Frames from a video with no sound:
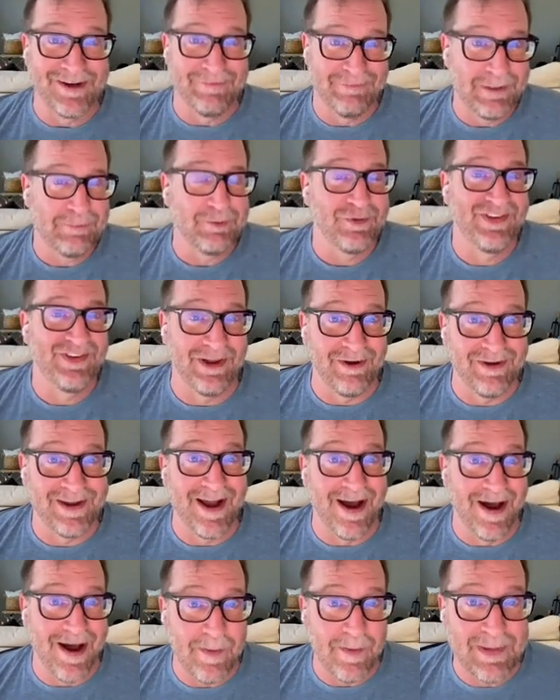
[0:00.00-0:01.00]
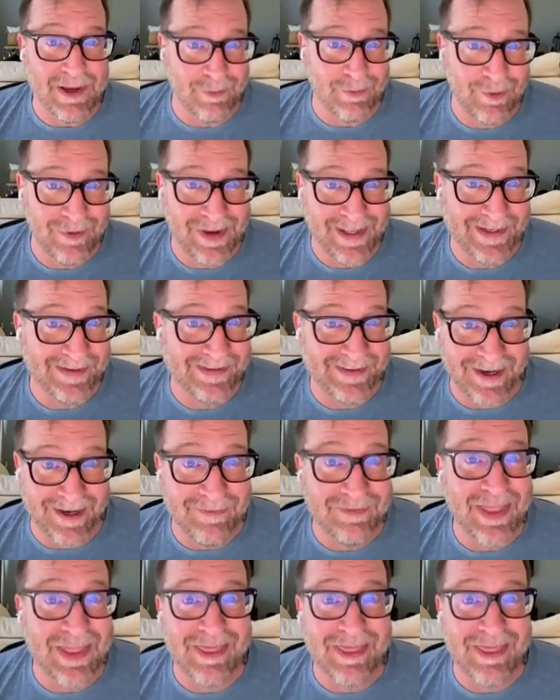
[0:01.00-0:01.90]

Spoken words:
of people selling hobby related stuff